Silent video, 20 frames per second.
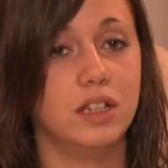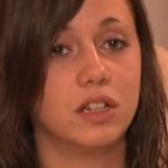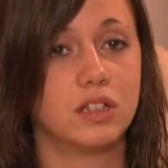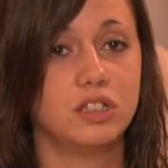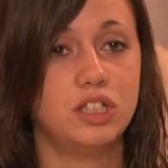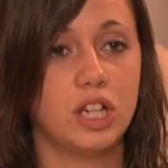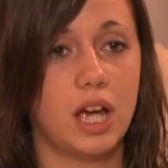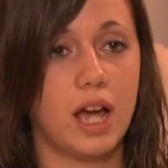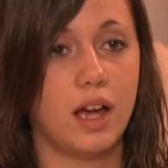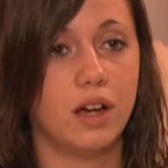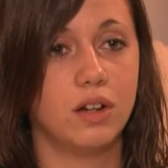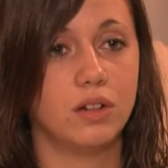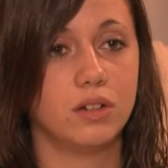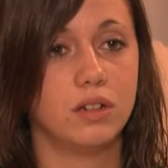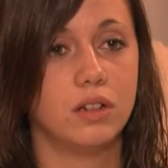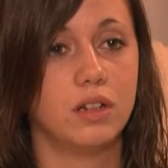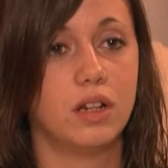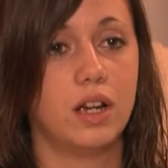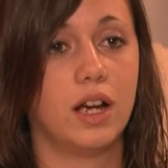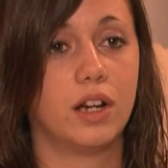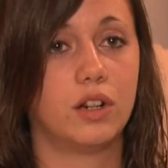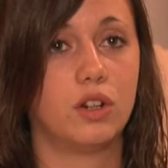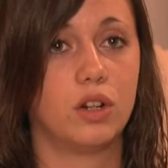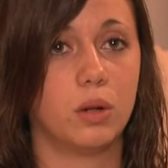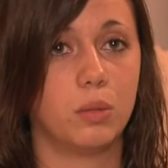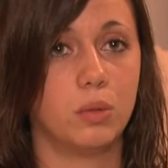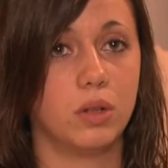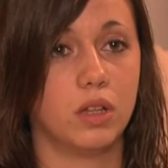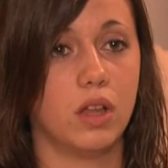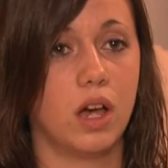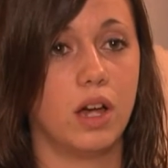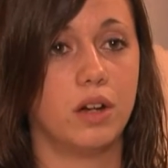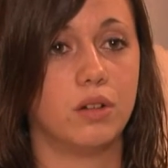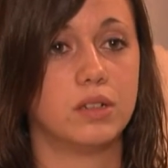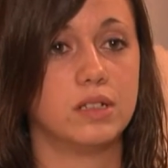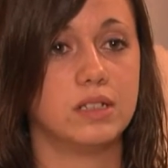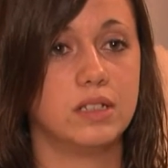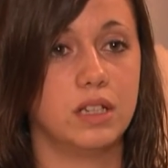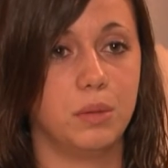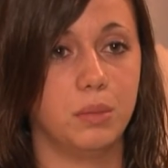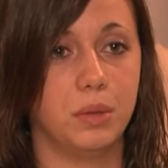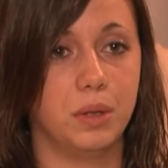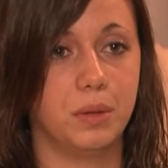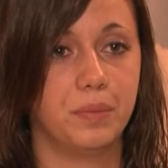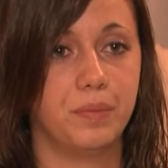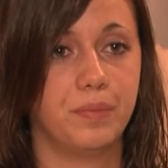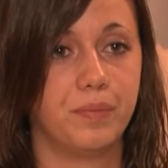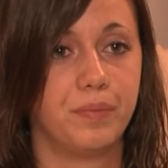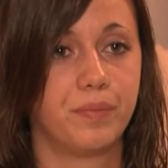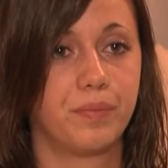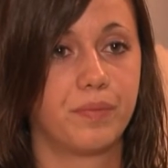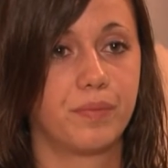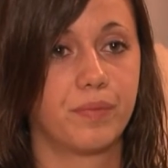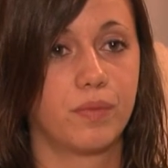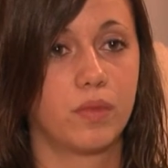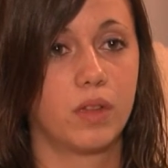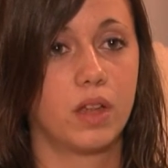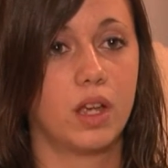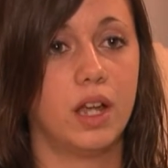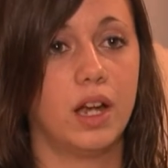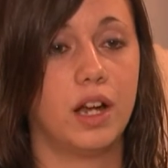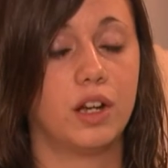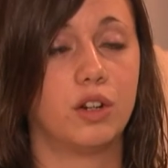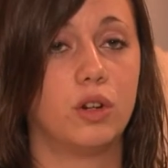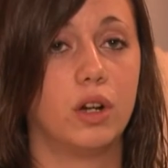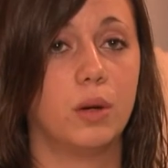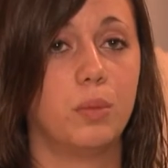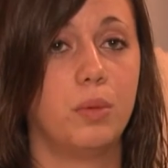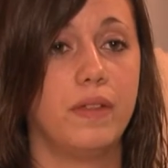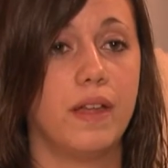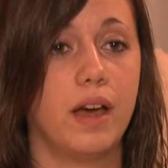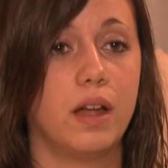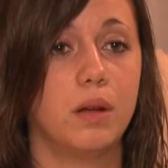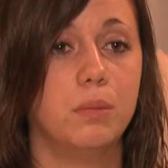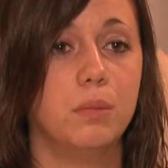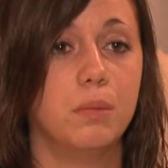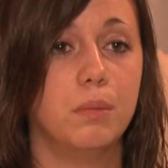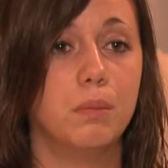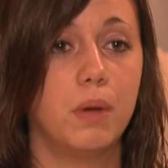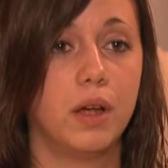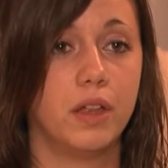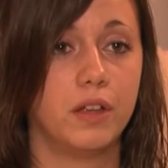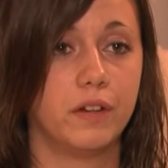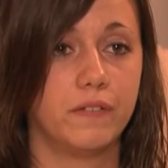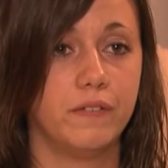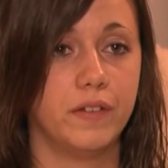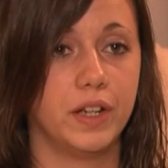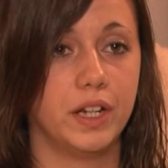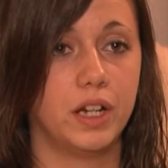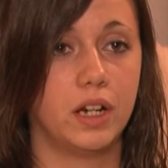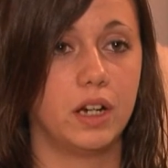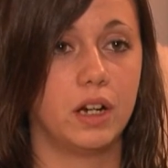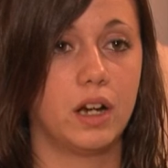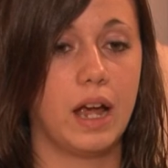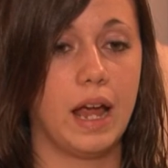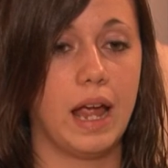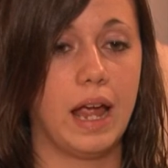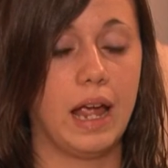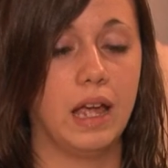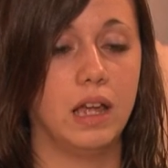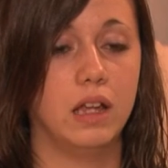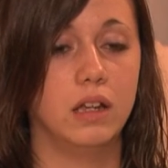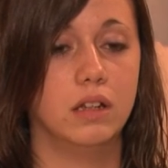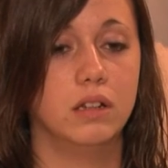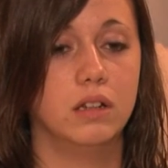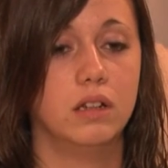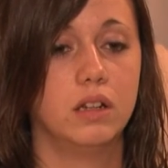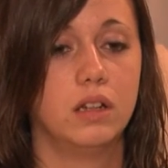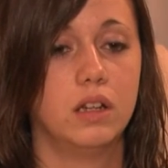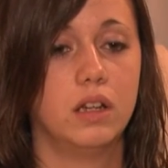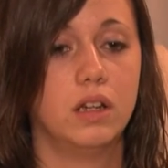a young child, I grew up with a lot of resentment, and I grew up without a mother figure, and